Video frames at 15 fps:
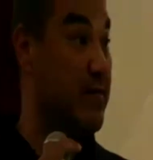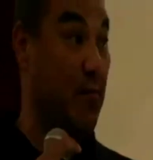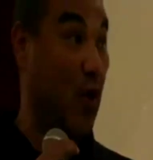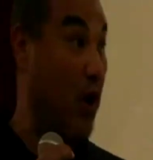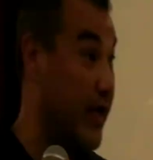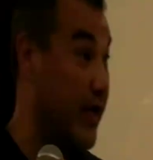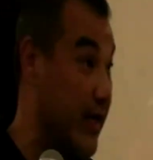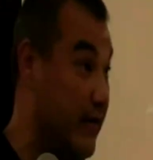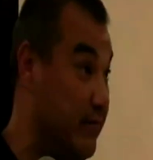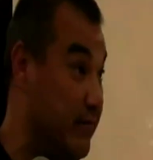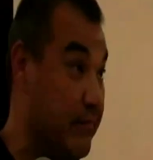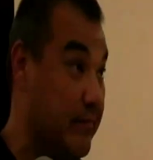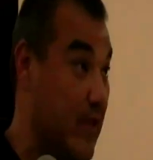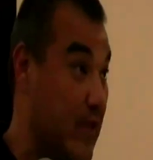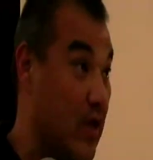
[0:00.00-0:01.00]
marketing.
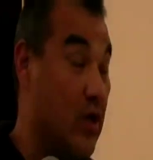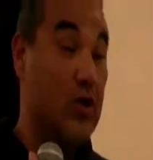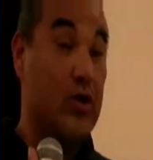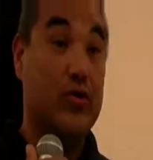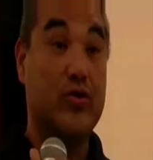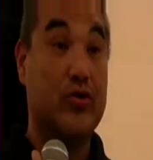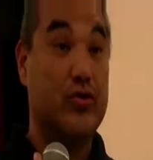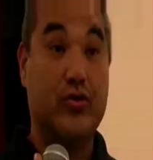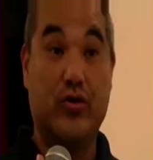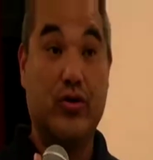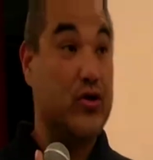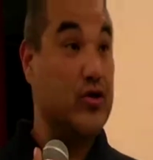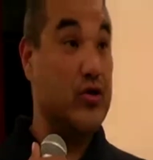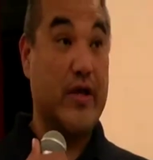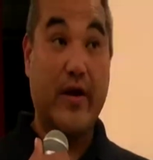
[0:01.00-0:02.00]

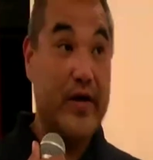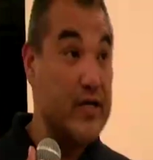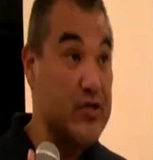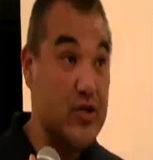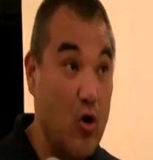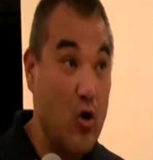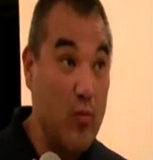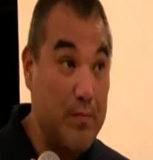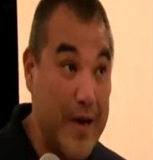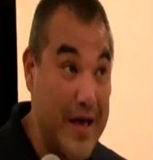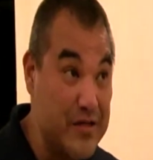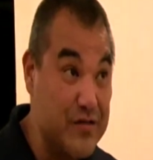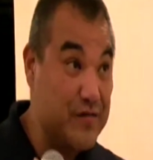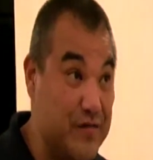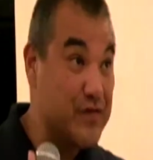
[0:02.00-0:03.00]
There is no
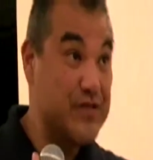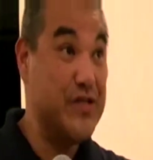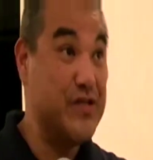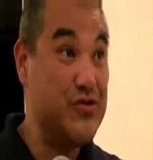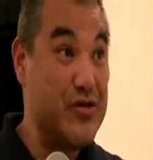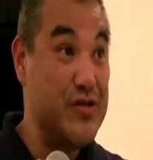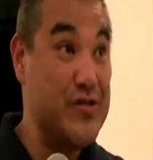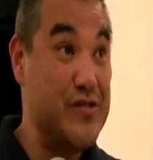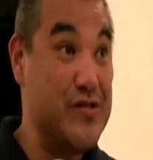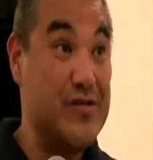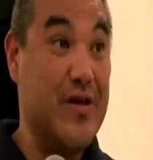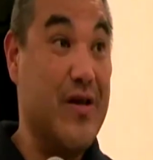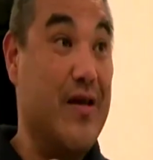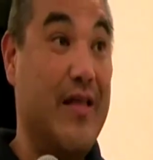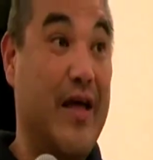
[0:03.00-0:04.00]
best for citrus.
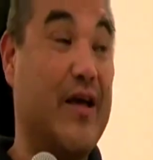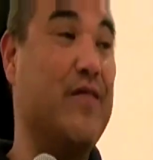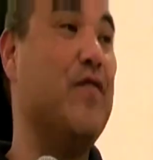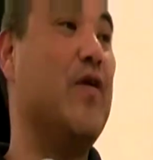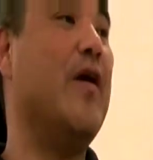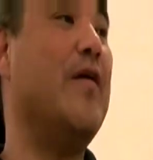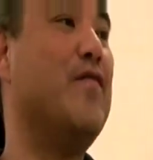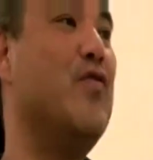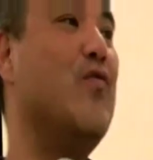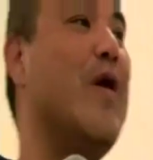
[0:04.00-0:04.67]
Like if if you